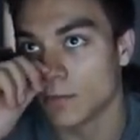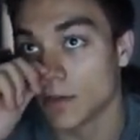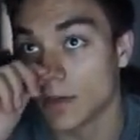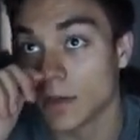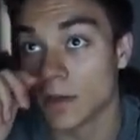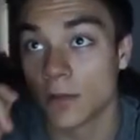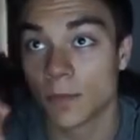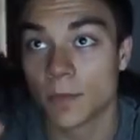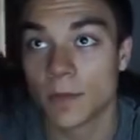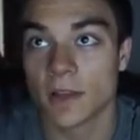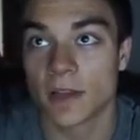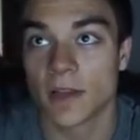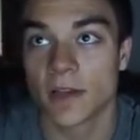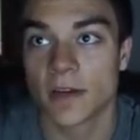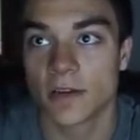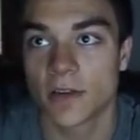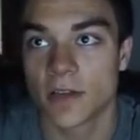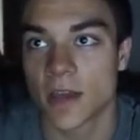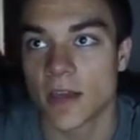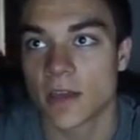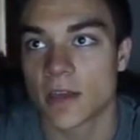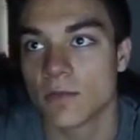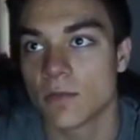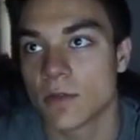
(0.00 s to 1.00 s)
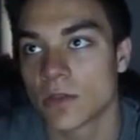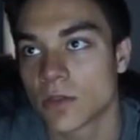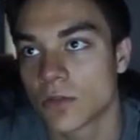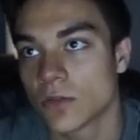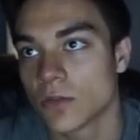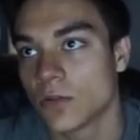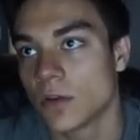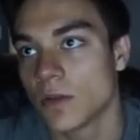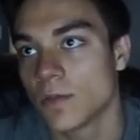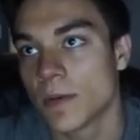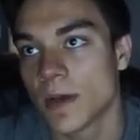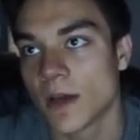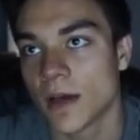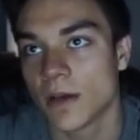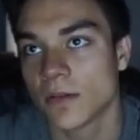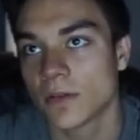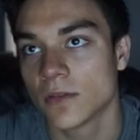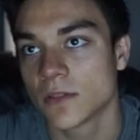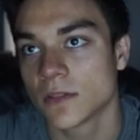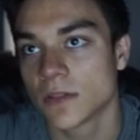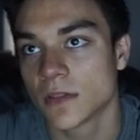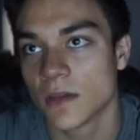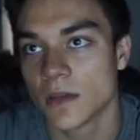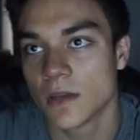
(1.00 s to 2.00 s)
a little bit lighter. Yeah, he went 30
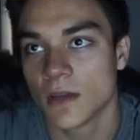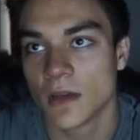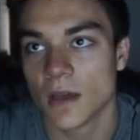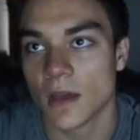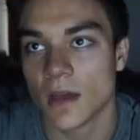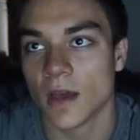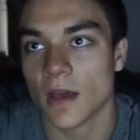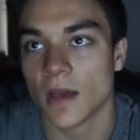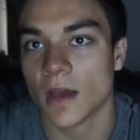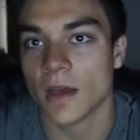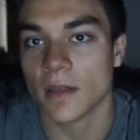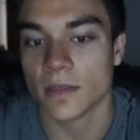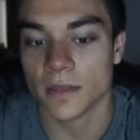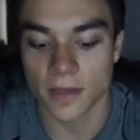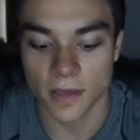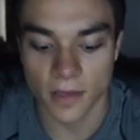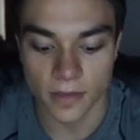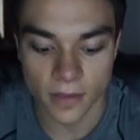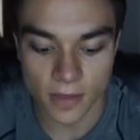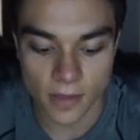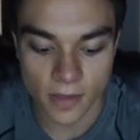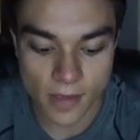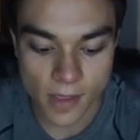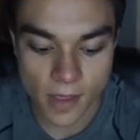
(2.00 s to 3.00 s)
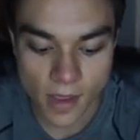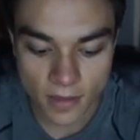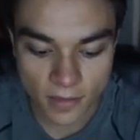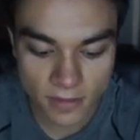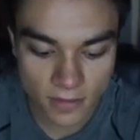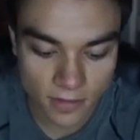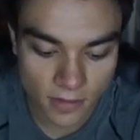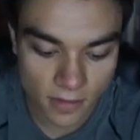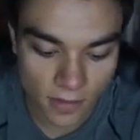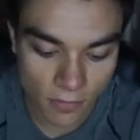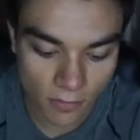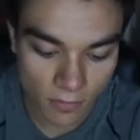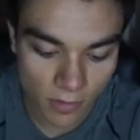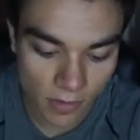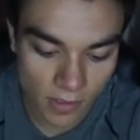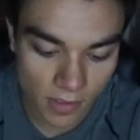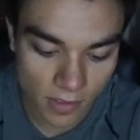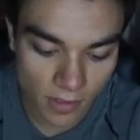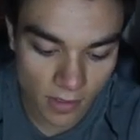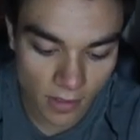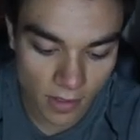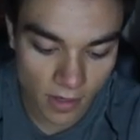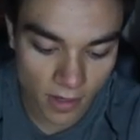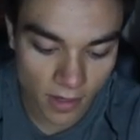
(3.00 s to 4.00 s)
pounds. And then the next thing we
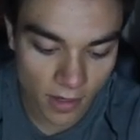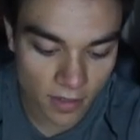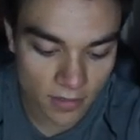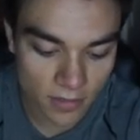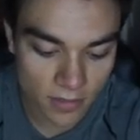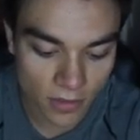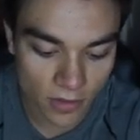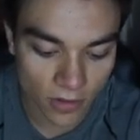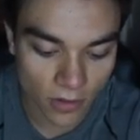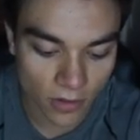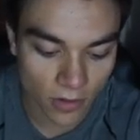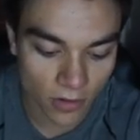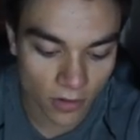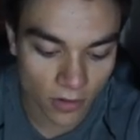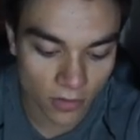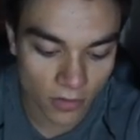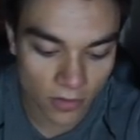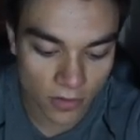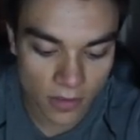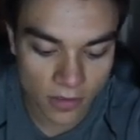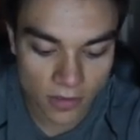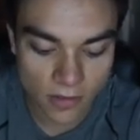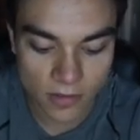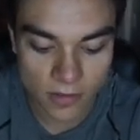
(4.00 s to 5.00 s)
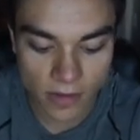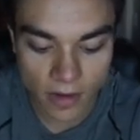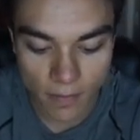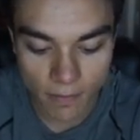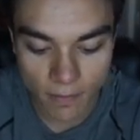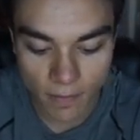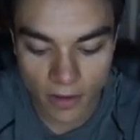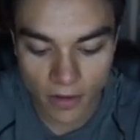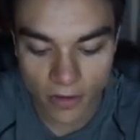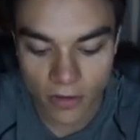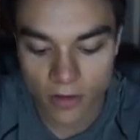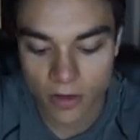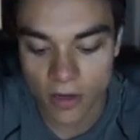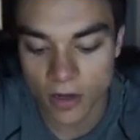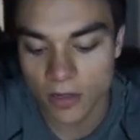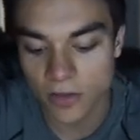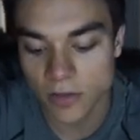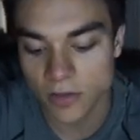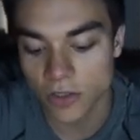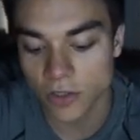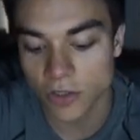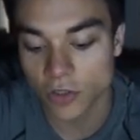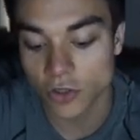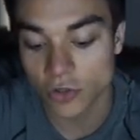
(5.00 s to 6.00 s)
did, guys, are the dumbbell
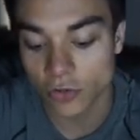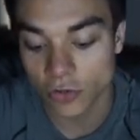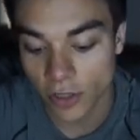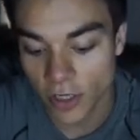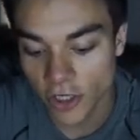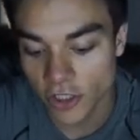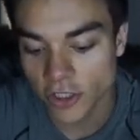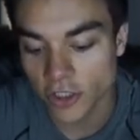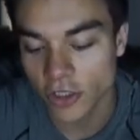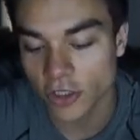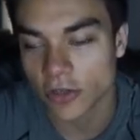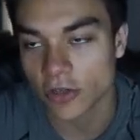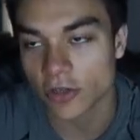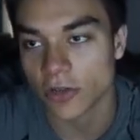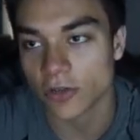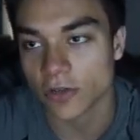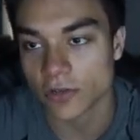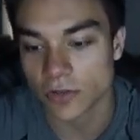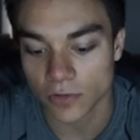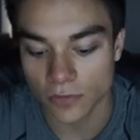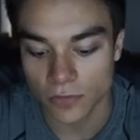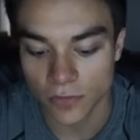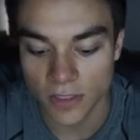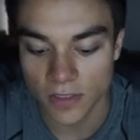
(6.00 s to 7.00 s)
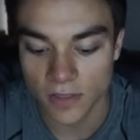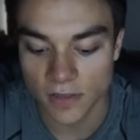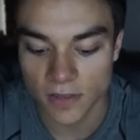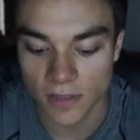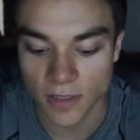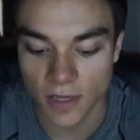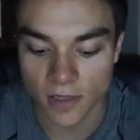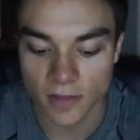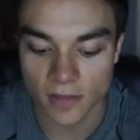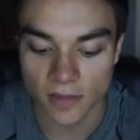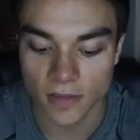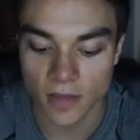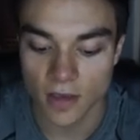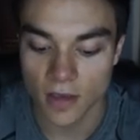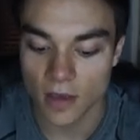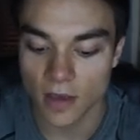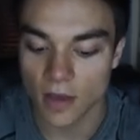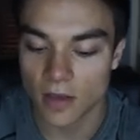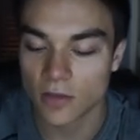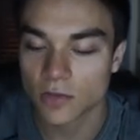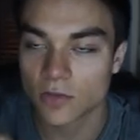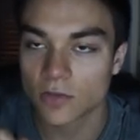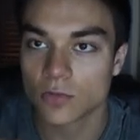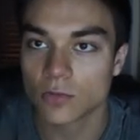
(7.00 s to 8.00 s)
concentration curls. Three sets,
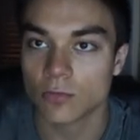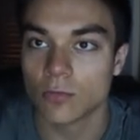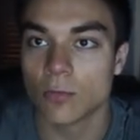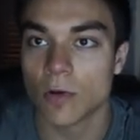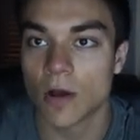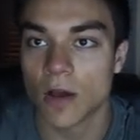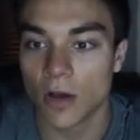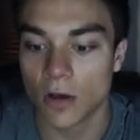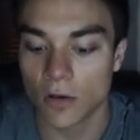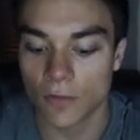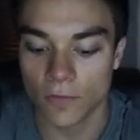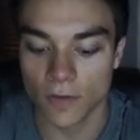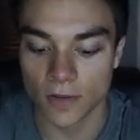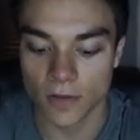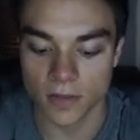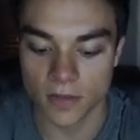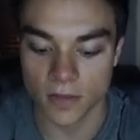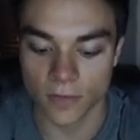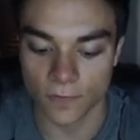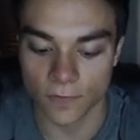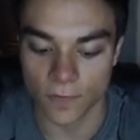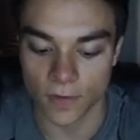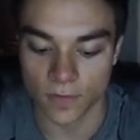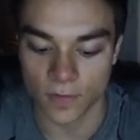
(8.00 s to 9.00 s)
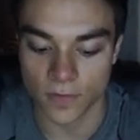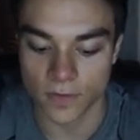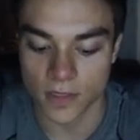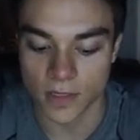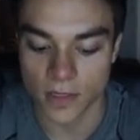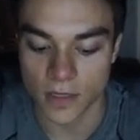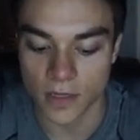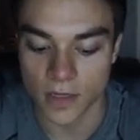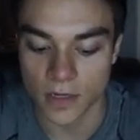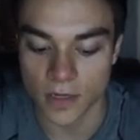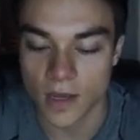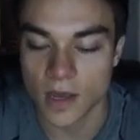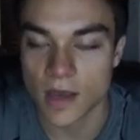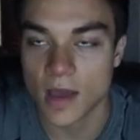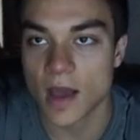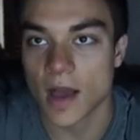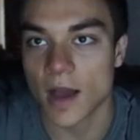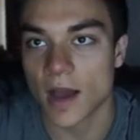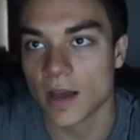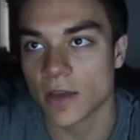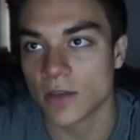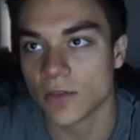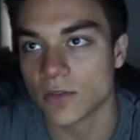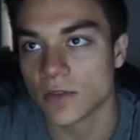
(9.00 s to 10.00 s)
12 to 15.
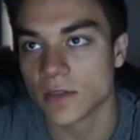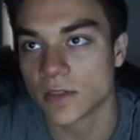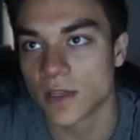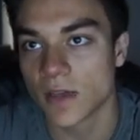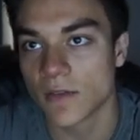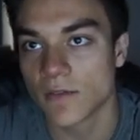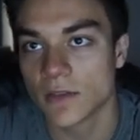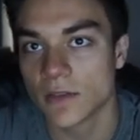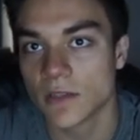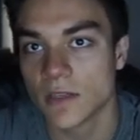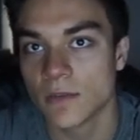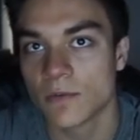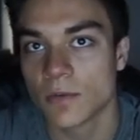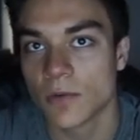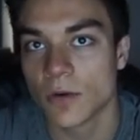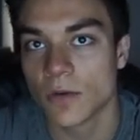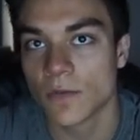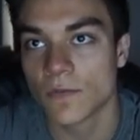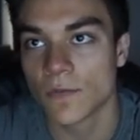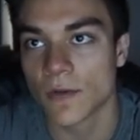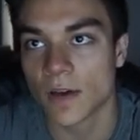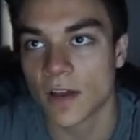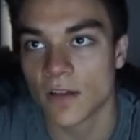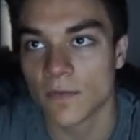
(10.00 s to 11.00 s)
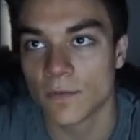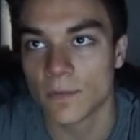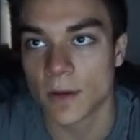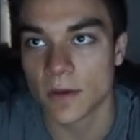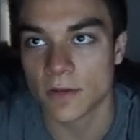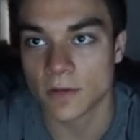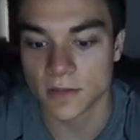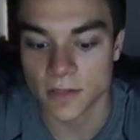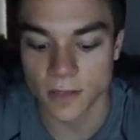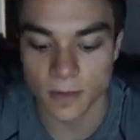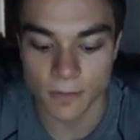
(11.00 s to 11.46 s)
I use 17.5 pound